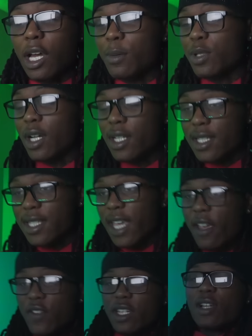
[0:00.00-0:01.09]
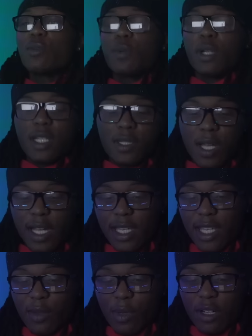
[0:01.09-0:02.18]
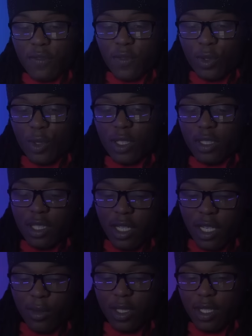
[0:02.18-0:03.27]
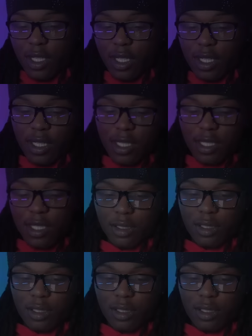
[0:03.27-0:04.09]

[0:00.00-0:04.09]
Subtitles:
I'm trying to save it though, bruh, so I can eat my food and chat with y'all niggas.